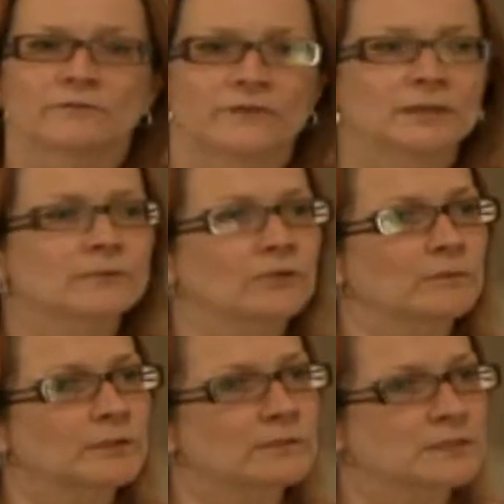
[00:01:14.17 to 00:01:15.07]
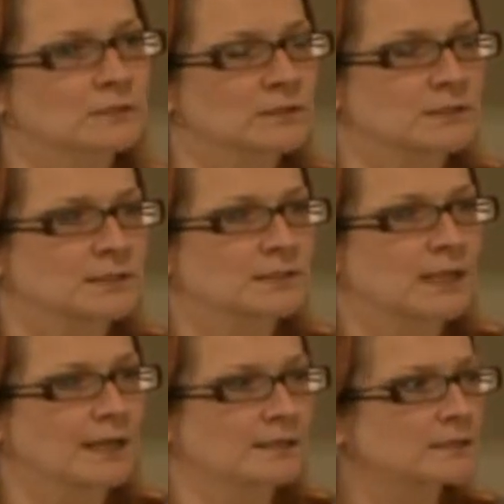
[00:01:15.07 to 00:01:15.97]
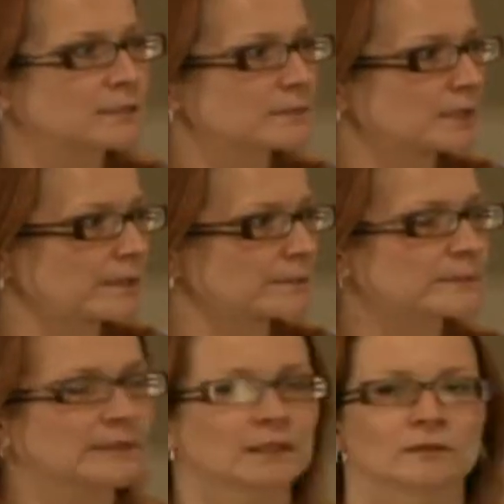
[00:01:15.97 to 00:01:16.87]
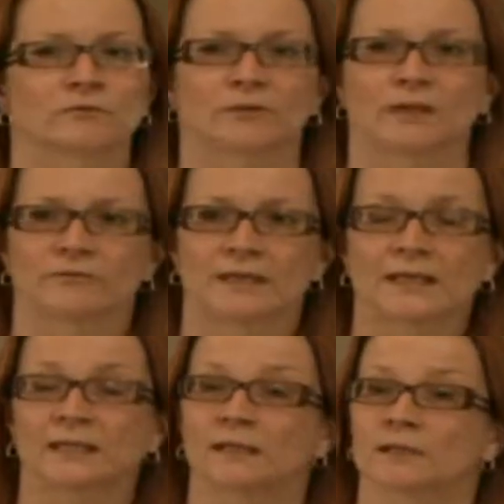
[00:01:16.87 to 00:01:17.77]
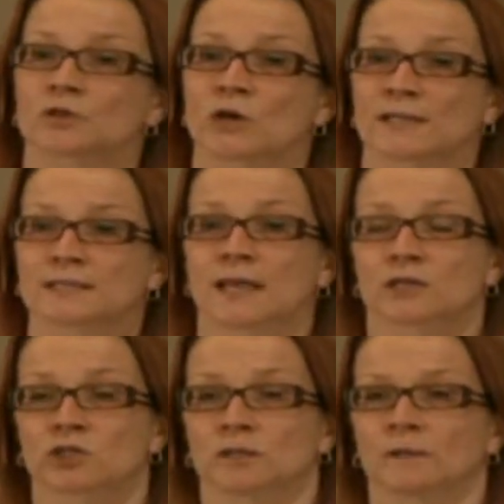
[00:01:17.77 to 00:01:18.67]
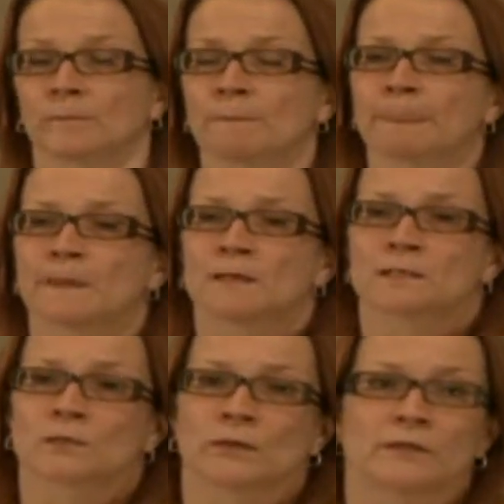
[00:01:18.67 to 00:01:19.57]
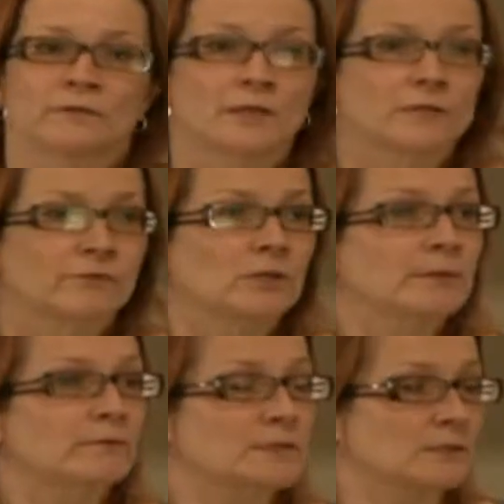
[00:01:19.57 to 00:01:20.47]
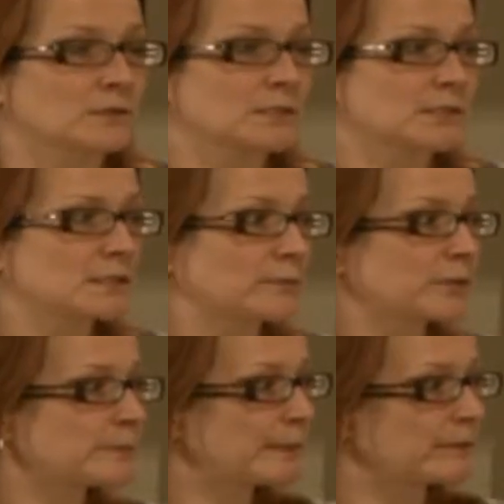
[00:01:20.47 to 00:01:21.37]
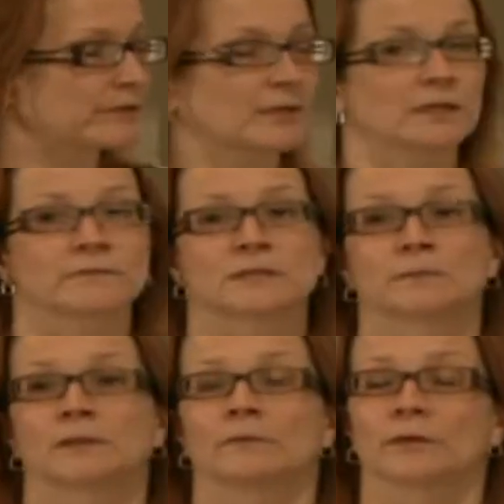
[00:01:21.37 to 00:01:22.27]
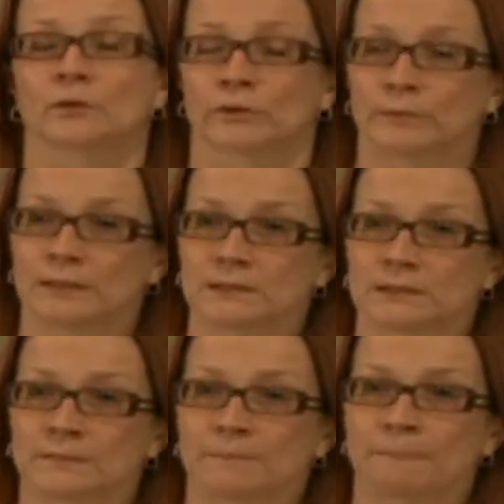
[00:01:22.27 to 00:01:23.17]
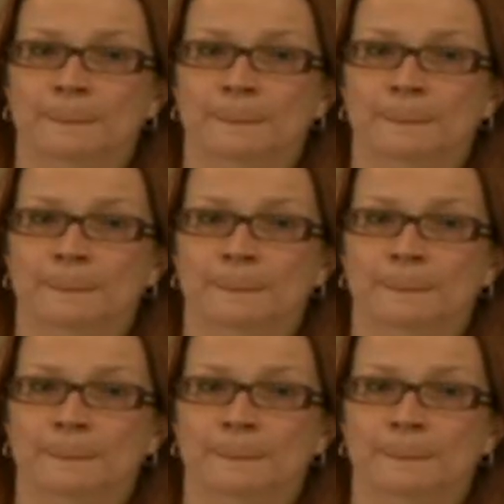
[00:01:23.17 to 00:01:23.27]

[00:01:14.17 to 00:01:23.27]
The field of human resources can sometimes be a little fluffy and a little transactional. So when you think of human resources, most people think of simply recruitment,